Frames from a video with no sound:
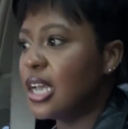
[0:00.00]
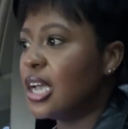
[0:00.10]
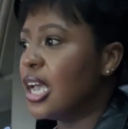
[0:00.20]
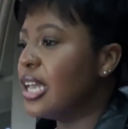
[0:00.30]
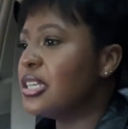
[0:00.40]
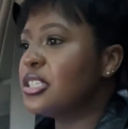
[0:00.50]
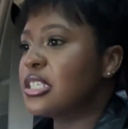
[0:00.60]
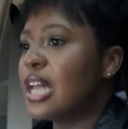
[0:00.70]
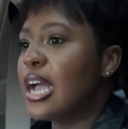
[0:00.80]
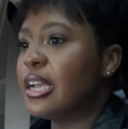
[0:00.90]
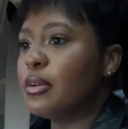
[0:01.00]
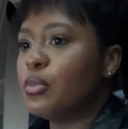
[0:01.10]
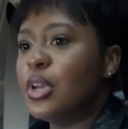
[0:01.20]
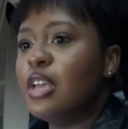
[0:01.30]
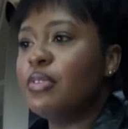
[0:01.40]
And it's just like
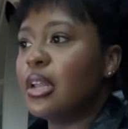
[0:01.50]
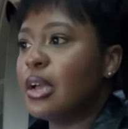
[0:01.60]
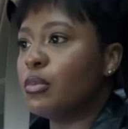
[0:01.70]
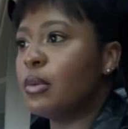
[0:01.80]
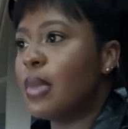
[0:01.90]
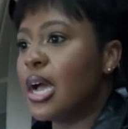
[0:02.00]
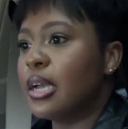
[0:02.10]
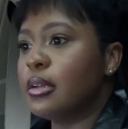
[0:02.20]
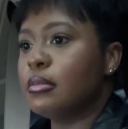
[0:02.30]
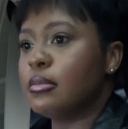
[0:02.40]
even like with my